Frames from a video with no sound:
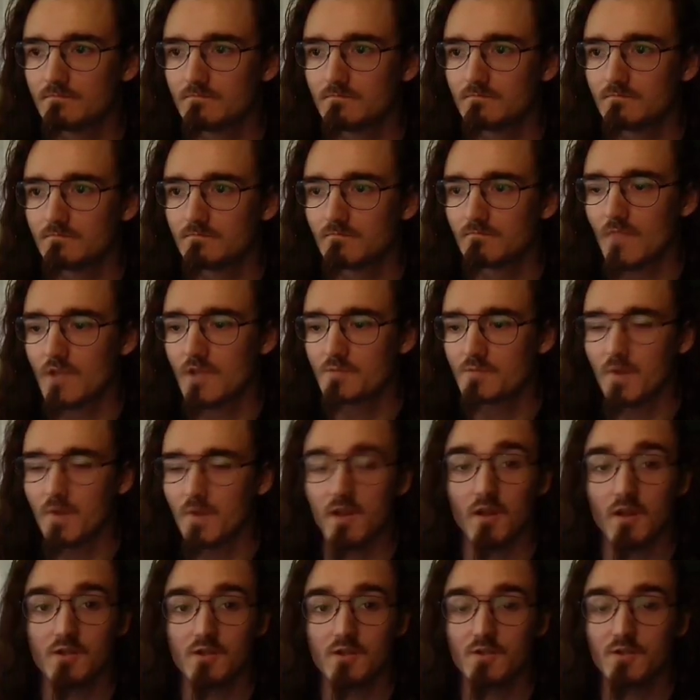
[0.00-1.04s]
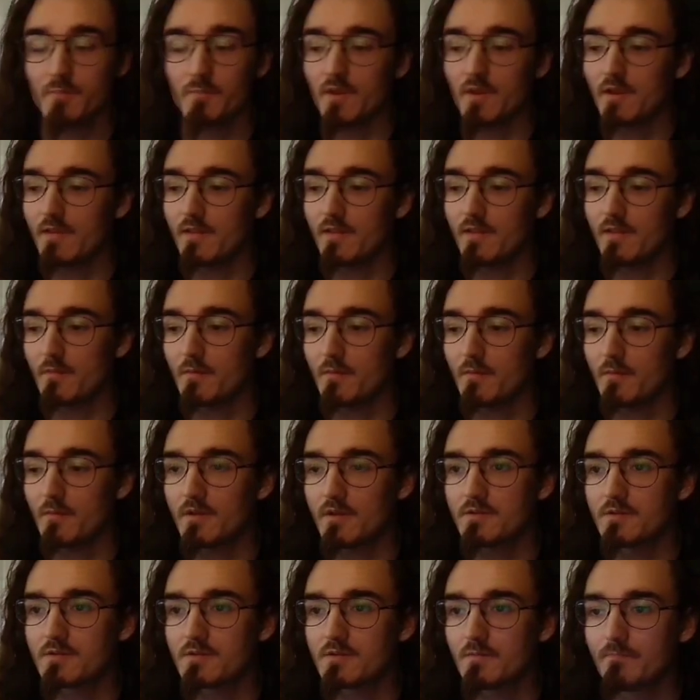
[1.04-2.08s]
That was my logic behind that one, at
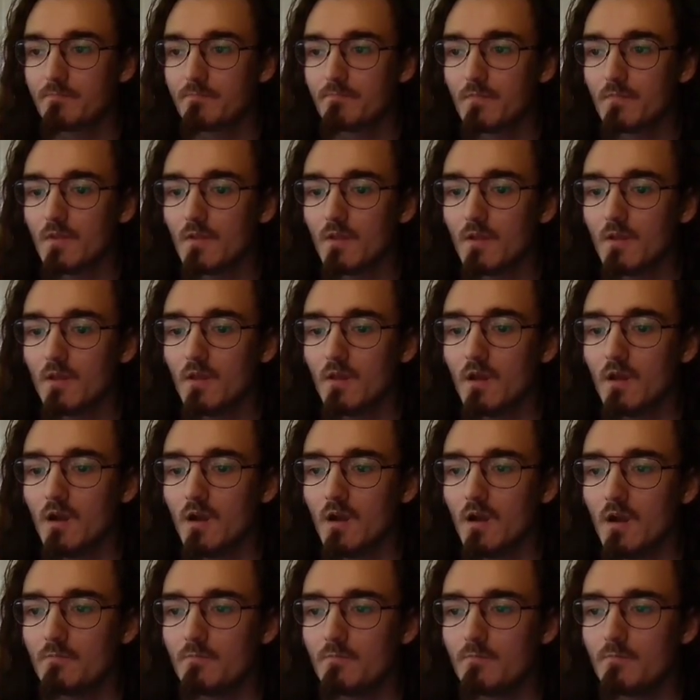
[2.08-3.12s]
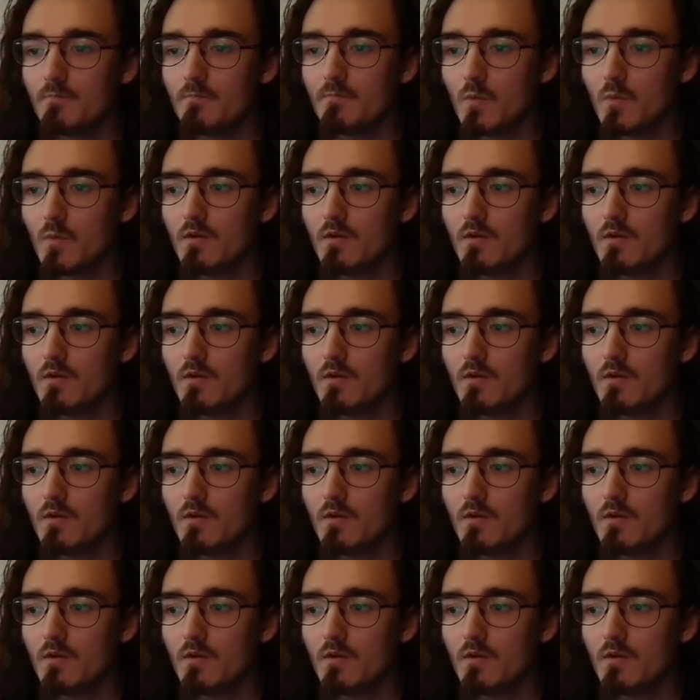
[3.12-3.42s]
least. We're